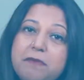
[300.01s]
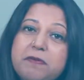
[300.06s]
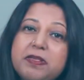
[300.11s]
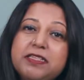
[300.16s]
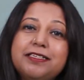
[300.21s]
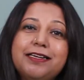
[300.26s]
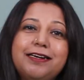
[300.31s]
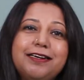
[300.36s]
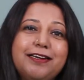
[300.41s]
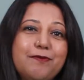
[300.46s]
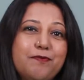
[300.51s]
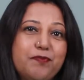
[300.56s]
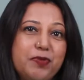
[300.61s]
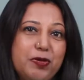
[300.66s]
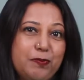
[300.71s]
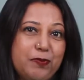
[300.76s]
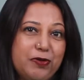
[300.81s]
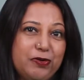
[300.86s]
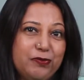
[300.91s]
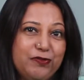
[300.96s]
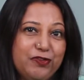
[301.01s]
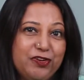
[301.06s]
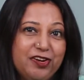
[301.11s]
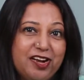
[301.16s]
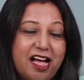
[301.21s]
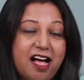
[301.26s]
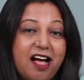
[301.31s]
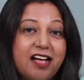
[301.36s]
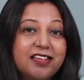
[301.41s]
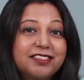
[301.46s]
be certain people will
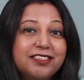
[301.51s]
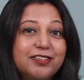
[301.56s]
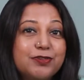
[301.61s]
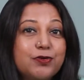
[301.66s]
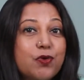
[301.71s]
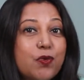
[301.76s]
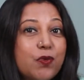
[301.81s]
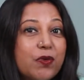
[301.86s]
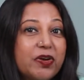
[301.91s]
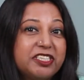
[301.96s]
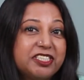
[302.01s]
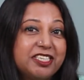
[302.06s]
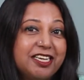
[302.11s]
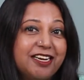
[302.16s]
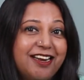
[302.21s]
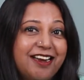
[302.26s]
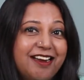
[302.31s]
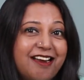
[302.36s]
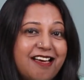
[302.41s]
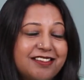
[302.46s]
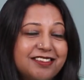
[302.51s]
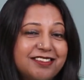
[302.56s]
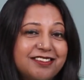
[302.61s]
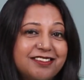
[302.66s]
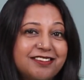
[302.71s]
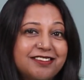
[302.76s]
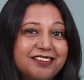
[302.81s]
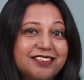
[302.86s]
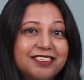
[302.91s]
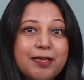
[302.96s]
ask you question and
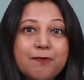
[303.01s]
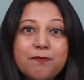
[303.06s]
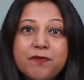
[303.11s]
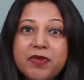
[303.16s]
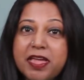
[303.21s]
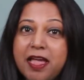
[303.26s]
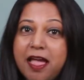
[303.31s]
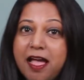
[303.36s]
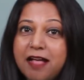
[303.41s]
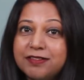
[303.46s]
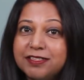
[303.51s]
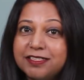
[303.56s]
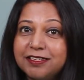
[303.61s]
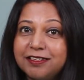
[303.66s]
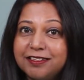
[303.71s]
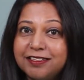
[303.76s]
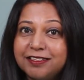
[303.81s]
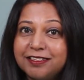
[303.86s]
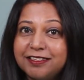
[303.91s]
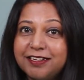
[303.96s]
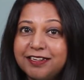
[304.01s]
answers. They may have certain